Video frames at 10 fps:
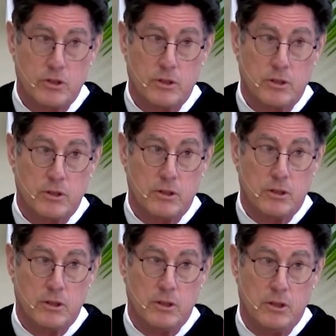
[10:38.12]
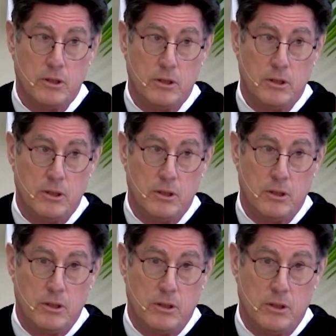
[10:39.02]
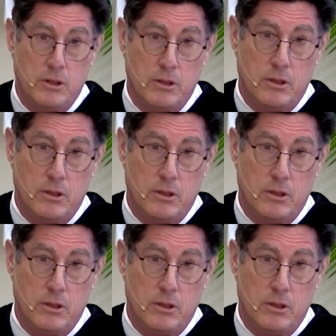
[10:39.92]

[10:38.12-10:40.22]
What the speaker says: Nobody speaks.